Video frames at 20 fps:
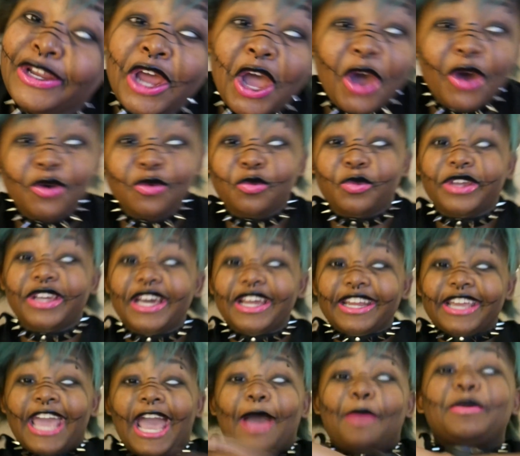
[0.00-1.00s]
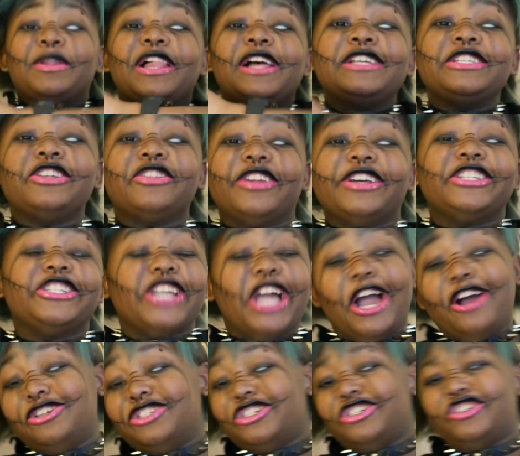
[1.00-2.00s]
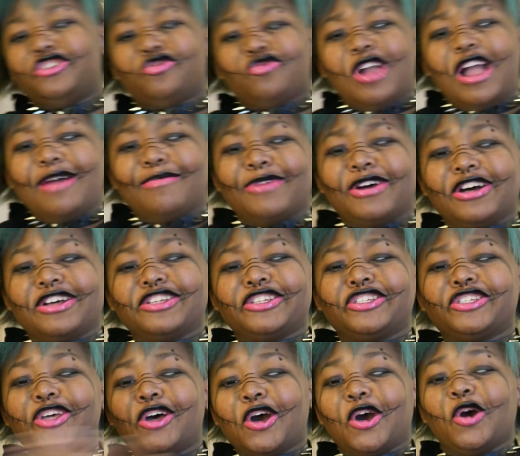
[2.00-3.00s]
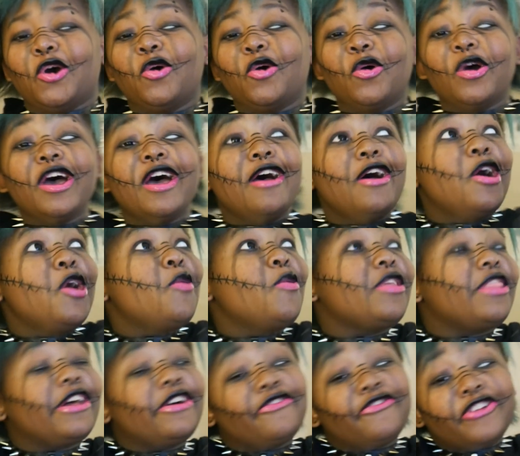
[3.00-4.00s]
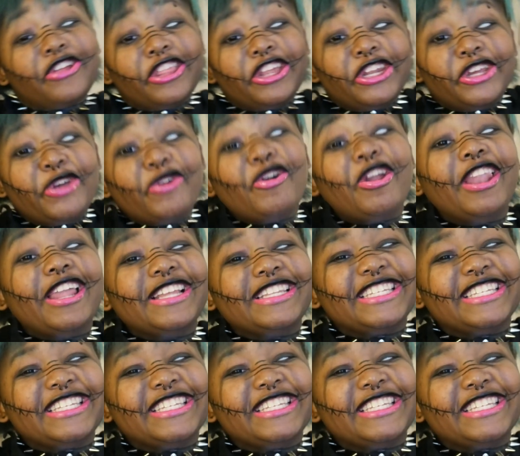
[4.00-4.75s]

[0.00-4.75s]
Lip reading: know, we gotta capitalize on my childhood trauma. So without further ado, let's